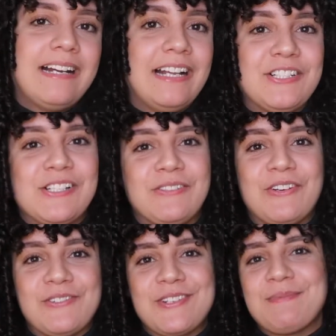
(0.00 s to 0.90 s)
I just love
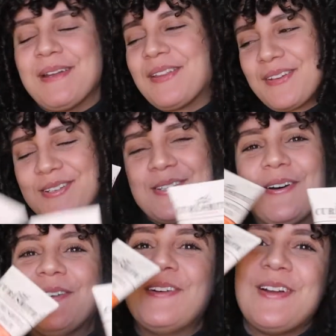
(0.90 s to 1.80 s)
Curl Smith.
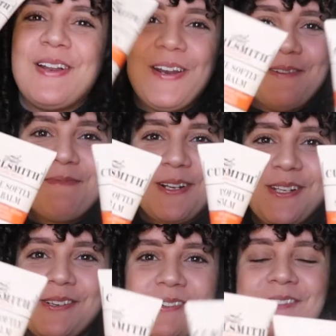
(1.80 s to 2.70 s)
So number
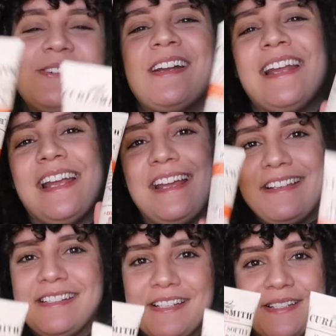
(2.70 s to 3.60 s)
two
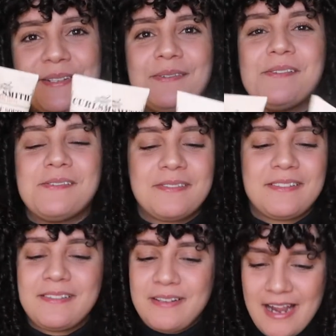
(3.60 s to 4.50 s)
is this duo.
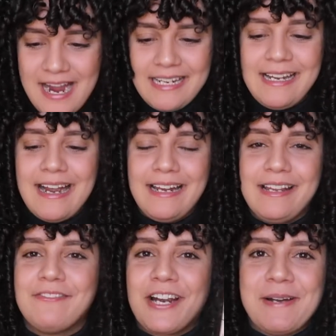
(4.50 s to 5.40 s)
Highly,
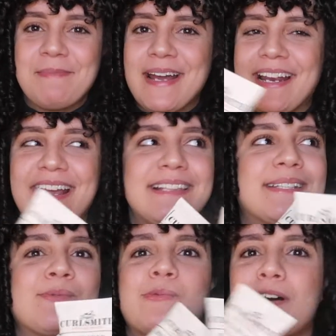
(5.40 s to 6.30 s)
highly recommend.
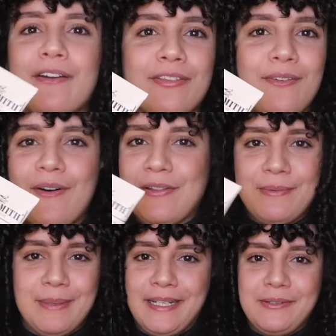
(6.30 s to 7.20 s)
It's worth all the
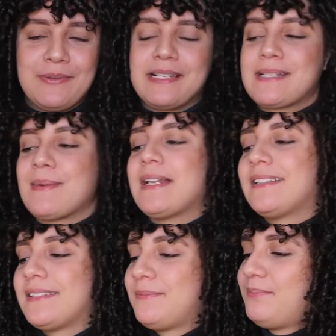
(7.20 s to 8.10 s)
money you can spend.